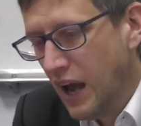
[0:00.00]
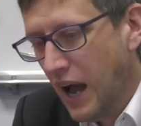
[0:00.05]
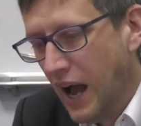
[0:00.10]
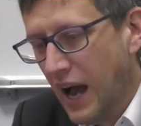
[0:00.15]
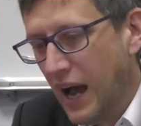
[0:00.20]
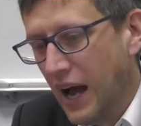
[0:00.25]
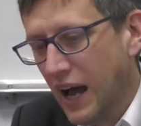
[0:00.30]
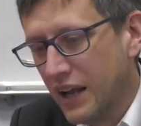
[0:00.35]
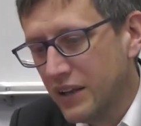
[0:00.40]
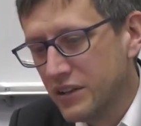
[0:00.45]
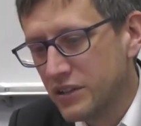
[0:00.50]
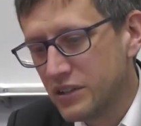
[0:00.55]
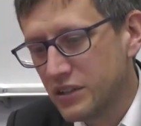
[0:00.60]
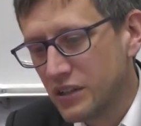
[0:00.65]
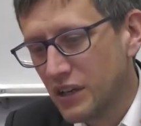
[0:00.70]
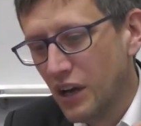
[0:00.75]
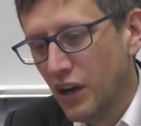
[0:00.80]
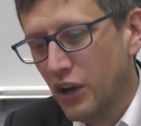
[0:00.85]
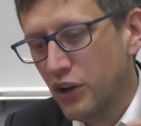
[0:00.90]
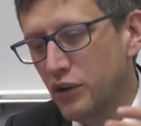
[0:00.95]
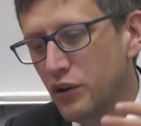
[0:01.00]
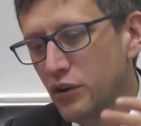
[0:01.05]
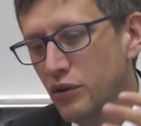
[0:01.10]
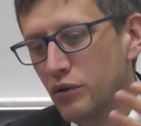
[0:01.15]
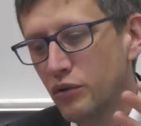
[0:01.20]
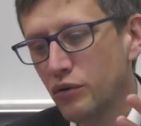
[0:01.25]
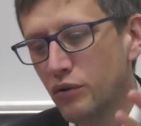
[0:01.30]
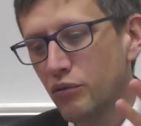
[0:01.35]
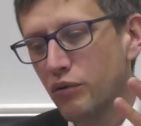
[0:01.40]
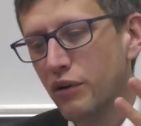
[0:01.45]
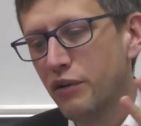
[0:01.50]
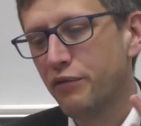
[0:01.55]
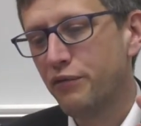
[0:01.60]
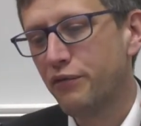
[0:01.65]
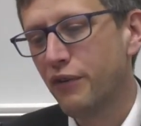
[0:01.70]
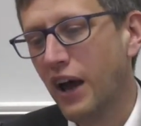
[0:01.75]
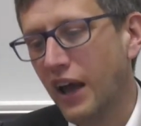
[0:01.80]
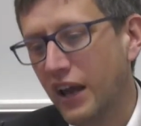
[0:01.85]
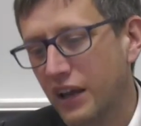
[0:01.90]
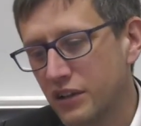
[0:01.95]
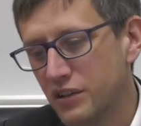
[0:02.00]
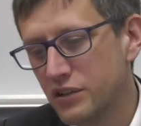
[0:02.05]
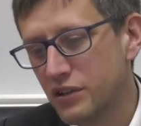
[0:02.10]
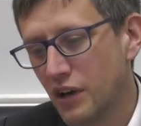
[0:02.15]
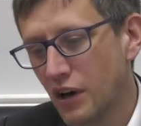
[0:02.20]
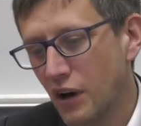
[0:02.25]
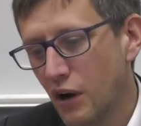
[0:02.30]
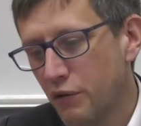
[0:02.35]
And you refrained